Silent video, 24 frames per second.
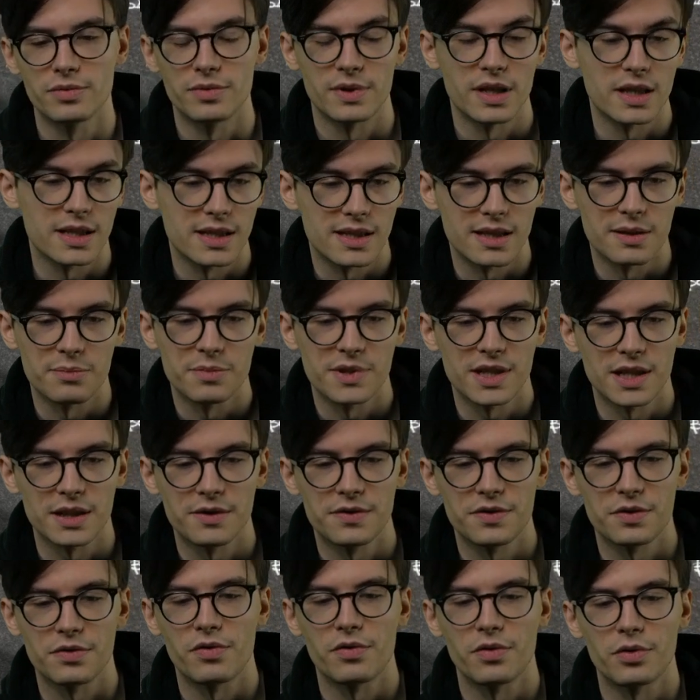themselves
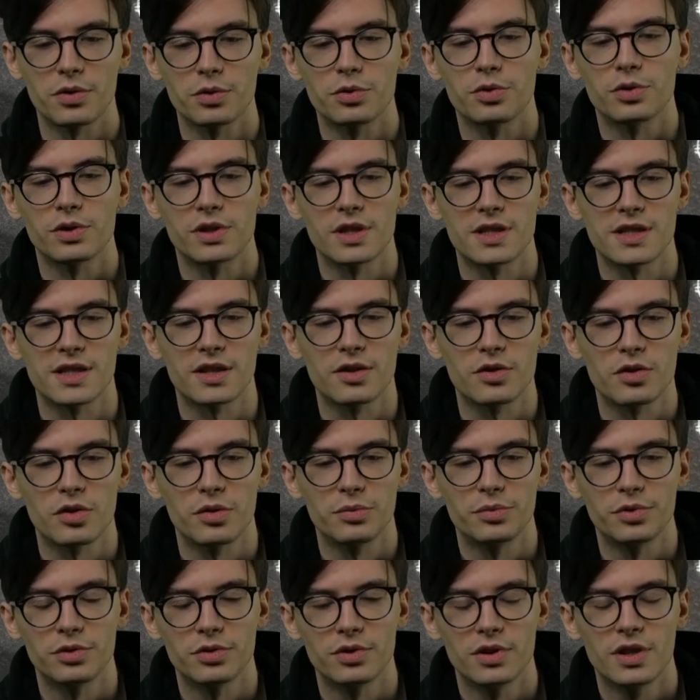refer to it as a
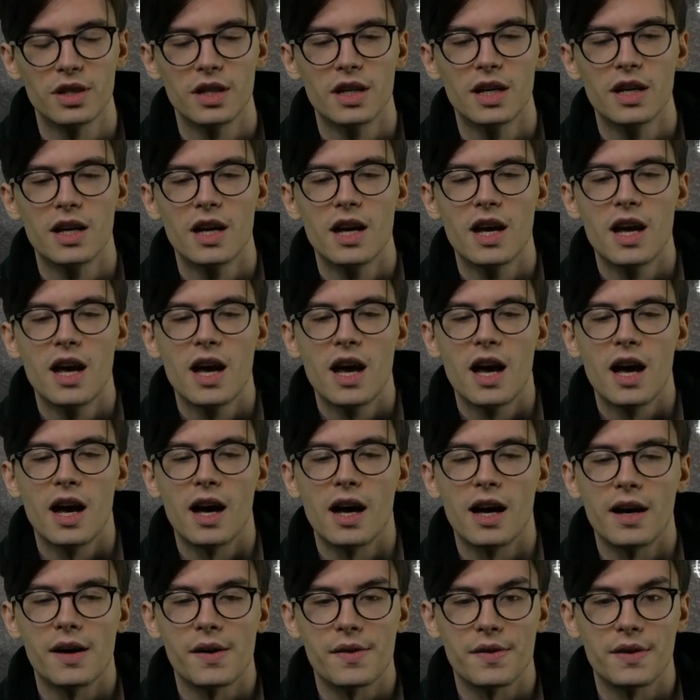commune
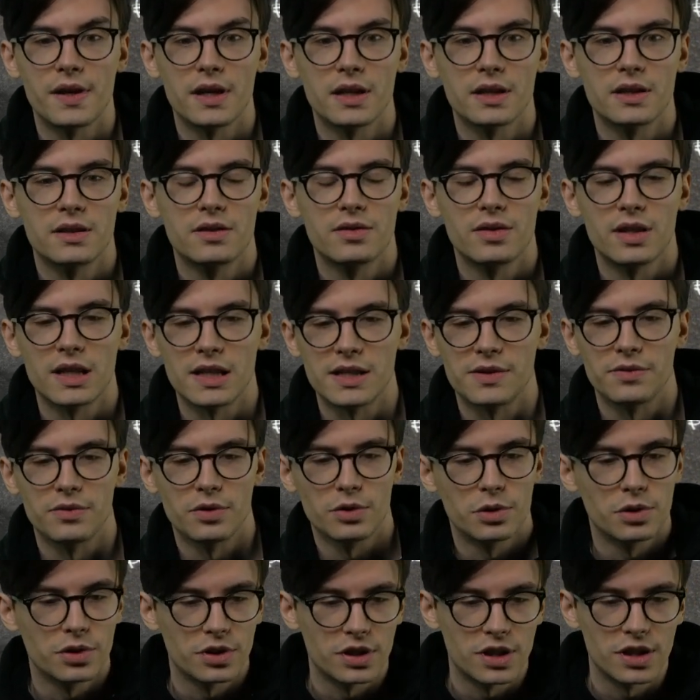that has
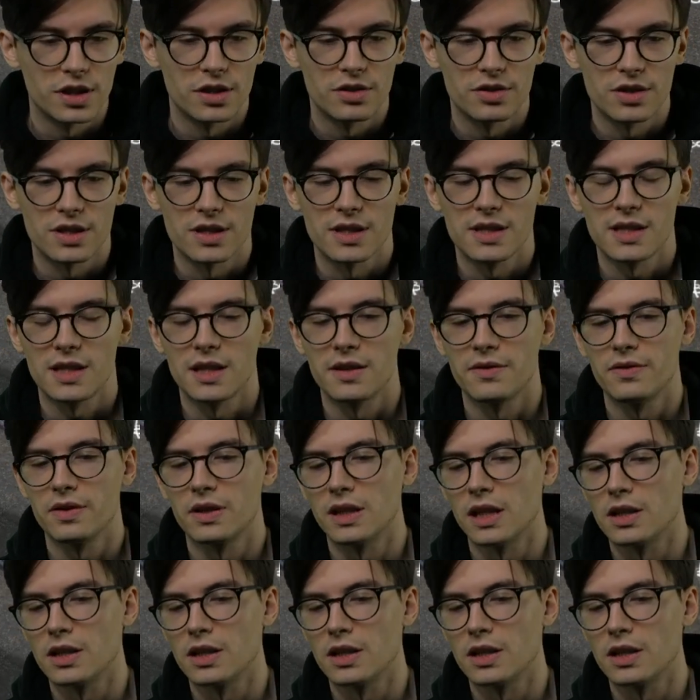volunteers and stuff like that.